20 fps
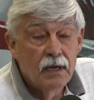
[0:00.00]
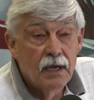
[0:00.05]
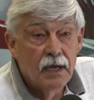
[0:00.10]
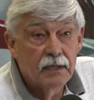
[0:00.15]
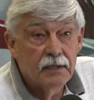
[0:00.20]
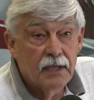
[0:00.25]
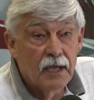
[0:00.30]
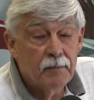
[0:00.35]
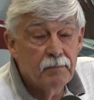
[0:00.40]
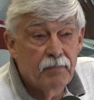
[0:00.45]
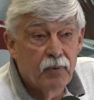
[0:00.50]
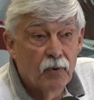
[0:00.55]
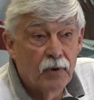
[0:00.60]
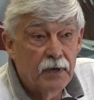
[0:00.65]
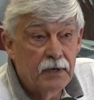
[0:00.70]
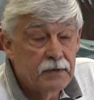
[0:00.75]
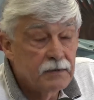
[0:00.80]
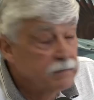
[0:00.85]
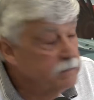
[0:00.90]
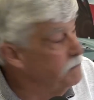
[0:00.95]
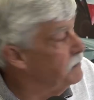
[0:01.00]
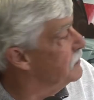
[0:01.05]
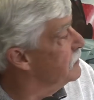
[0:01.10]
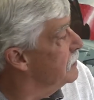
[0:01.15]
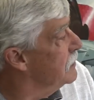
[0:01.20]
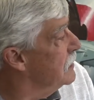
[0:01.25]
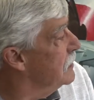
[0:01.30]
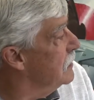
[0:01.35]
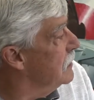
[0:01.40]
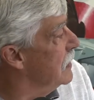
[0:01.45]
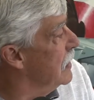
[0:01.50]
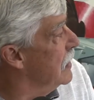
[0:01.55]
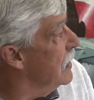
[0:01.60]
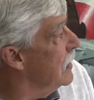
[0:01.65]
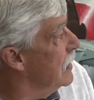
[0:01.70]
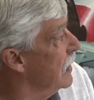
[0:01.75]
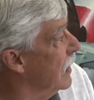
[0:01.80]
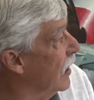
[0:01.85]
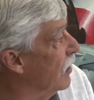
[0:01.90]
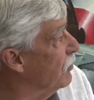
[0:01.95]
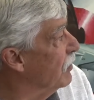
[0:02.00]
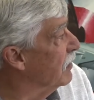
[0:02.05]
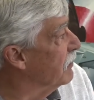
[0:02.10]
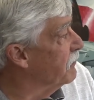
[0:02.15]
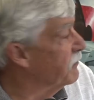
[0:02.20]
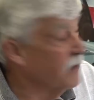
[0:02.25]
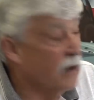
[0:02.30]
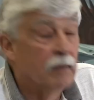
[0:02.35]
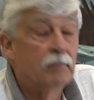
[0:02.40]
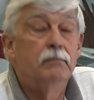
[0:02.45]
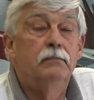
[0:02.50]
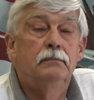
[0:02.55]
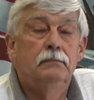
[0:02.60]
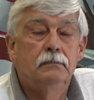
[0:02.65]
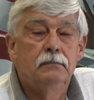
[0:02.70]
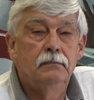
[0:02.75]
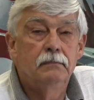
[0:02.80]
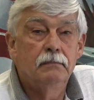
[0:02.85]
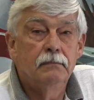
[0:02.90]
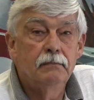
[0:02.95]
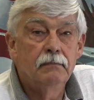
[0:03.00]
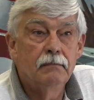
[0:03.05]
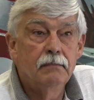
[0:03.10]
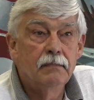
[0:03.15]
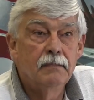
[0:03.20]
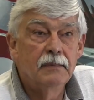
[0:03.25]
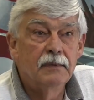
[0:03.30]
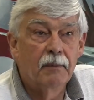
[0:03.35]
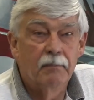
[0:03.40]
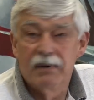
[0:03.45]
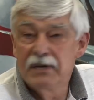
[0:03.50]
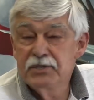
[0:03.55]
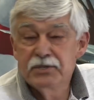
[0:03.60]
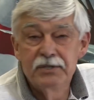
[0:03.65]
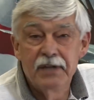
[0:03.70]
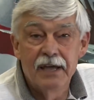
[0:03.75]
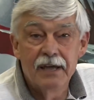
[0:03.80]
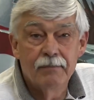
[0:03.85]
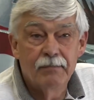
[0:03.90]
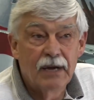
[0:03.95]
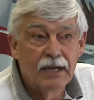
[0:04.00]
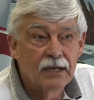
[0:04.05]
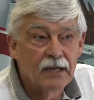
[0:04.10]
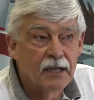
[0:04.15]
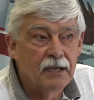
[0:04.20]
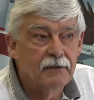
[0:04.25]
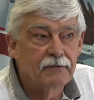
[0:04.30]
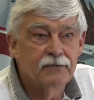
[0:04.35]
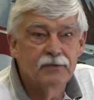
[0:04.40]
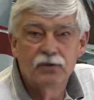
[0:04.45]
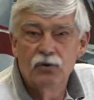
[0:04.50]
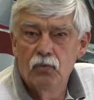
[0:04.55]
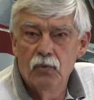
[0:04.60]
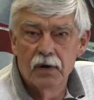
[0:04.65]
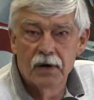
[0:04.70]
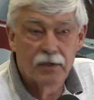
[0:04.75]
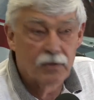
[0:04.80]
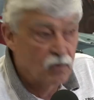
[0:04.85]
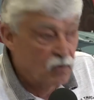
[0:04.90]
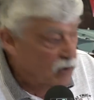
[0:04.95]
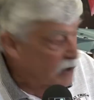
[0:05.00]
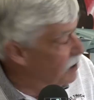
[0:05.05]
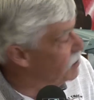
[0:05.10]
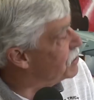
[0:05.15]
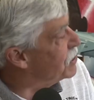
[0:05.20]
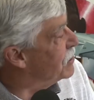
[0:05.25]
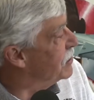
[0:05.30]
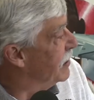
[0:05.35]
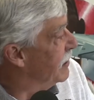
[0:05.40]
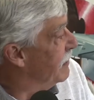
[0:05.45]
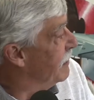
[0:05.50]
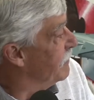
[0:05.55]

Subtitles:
at that point, I went from the best day of my life to one of the worst.